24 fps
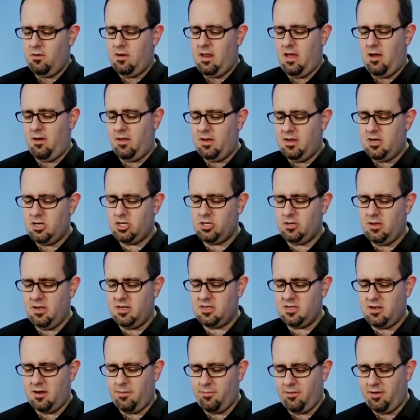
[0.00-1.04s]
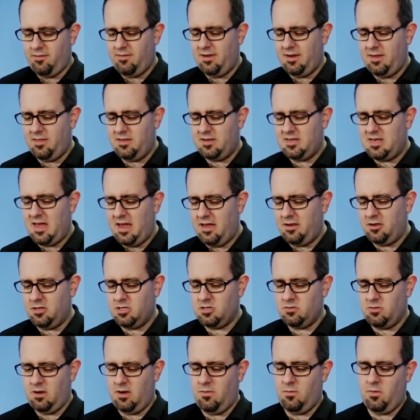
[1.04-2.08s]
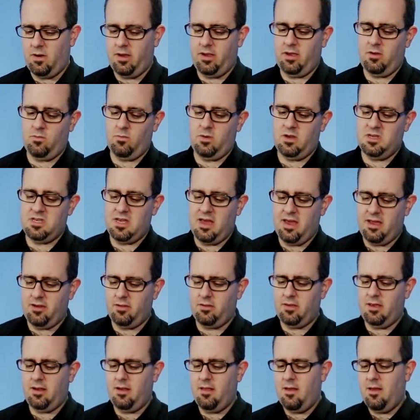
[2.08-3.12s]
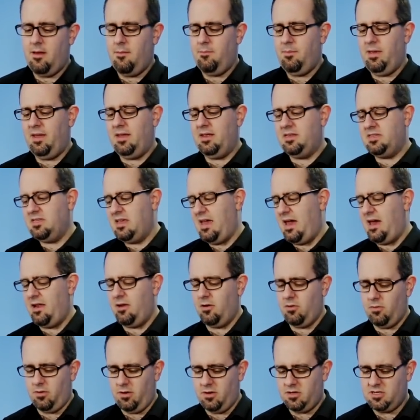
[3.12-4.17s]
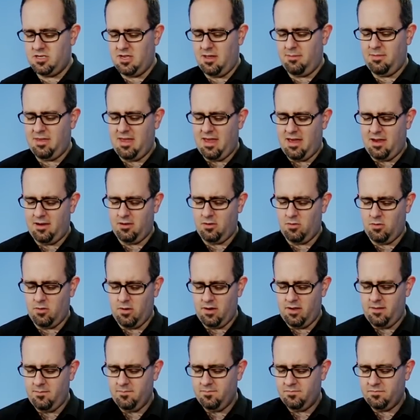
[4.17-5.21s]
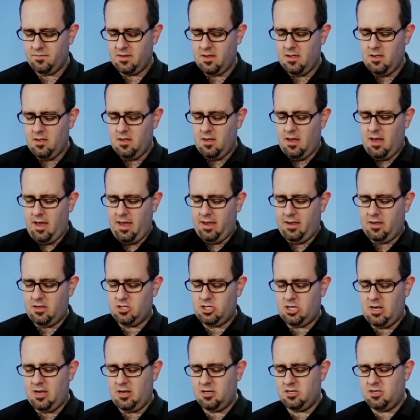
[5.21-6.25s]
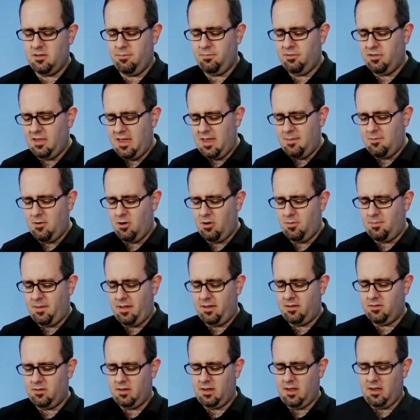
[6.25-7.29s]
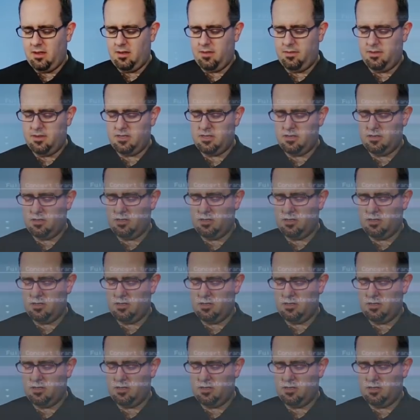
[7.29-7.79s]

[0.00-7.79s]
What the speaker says: Now initially it's going to bring me to the title screen where I can retitle it, pick its category or subcategory. I can change the play mode by clicking on this